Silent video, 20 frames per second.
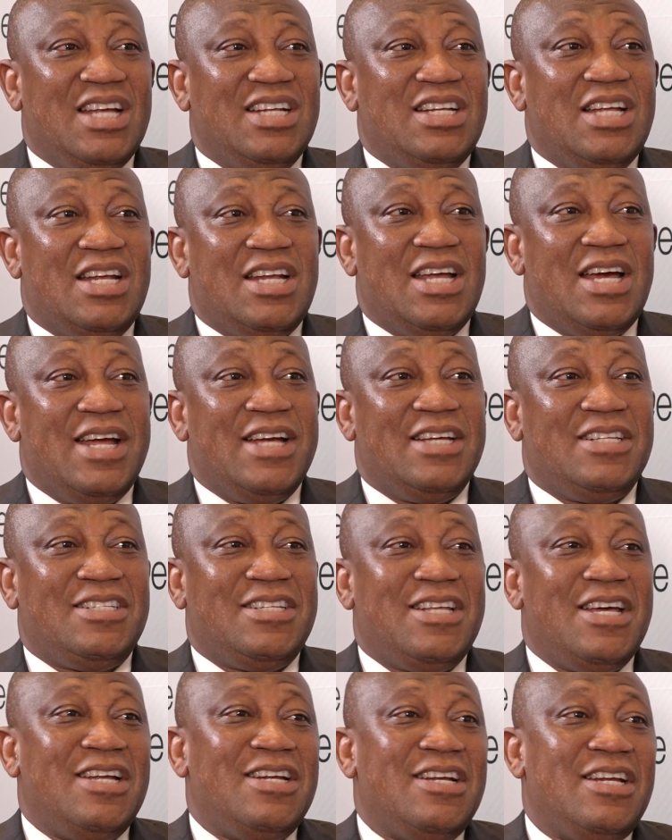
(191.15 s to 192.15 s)
that are
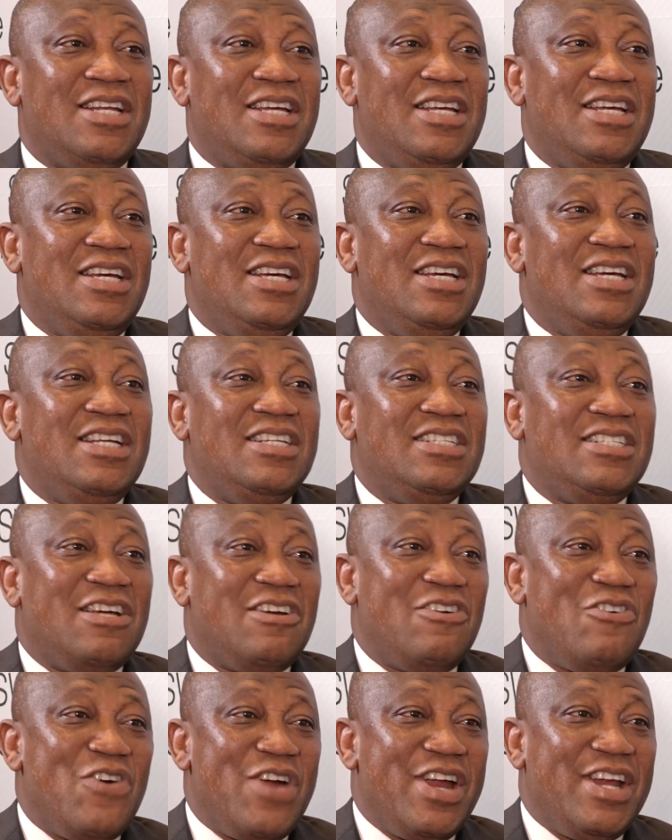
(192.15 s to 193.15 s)
externally
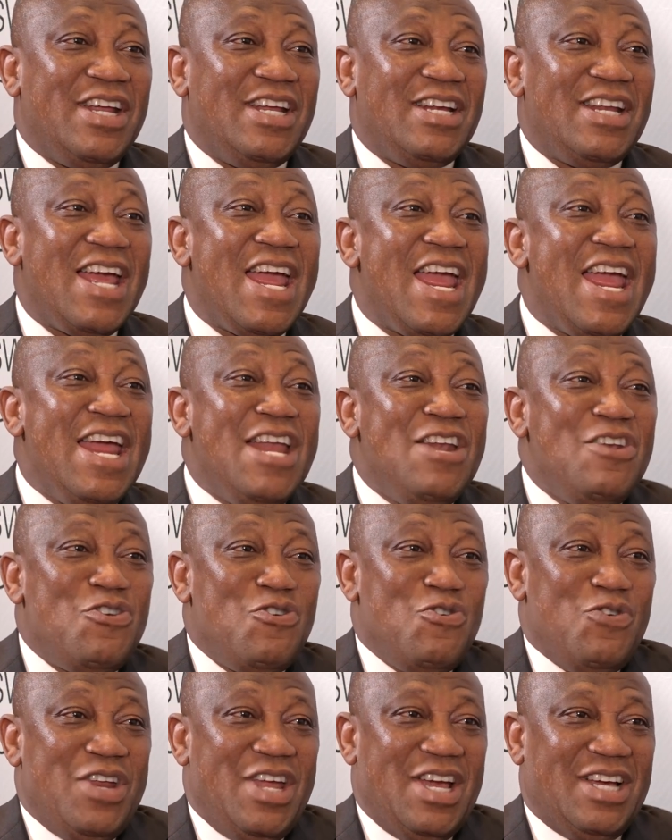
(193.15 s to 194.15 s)
integrated
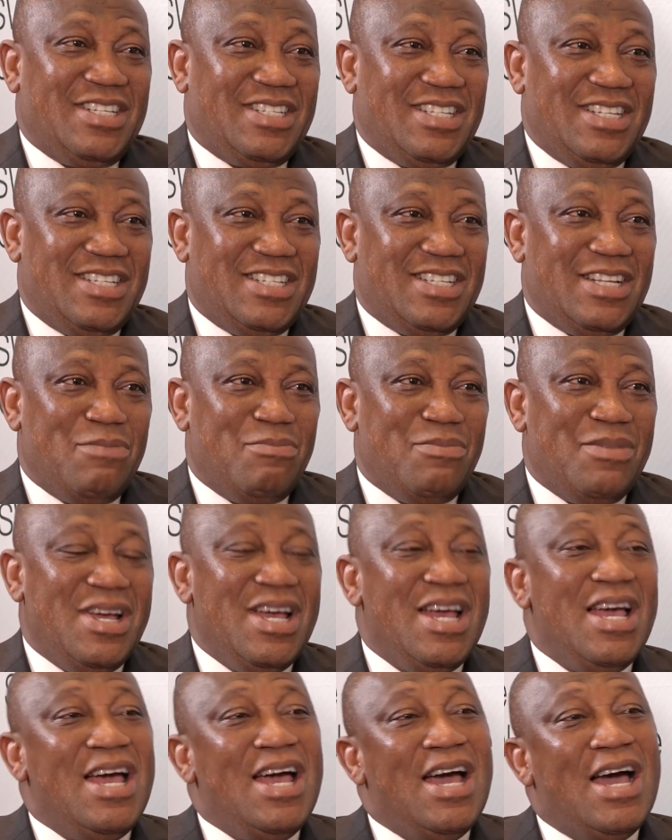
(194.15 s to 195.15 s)
into their system.
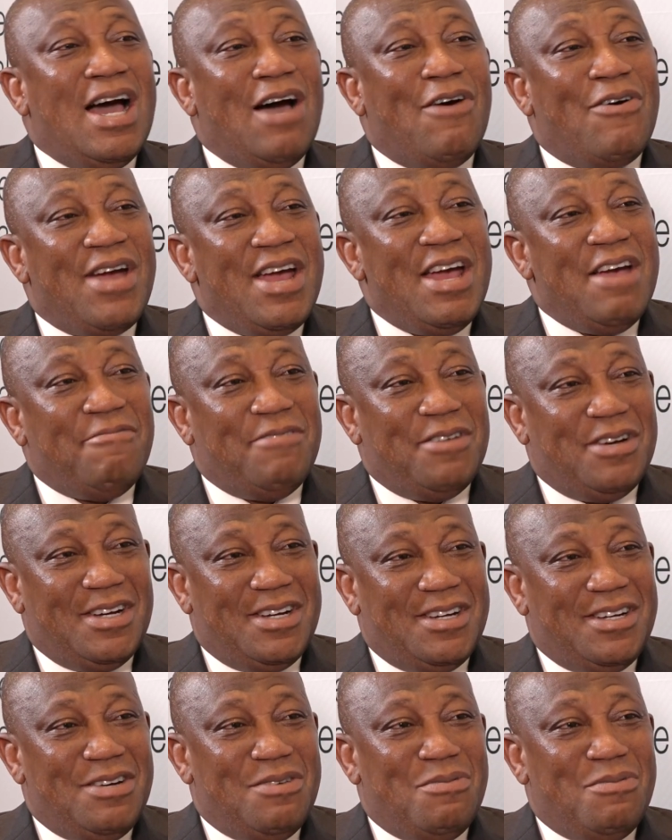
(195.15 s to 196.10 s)
However,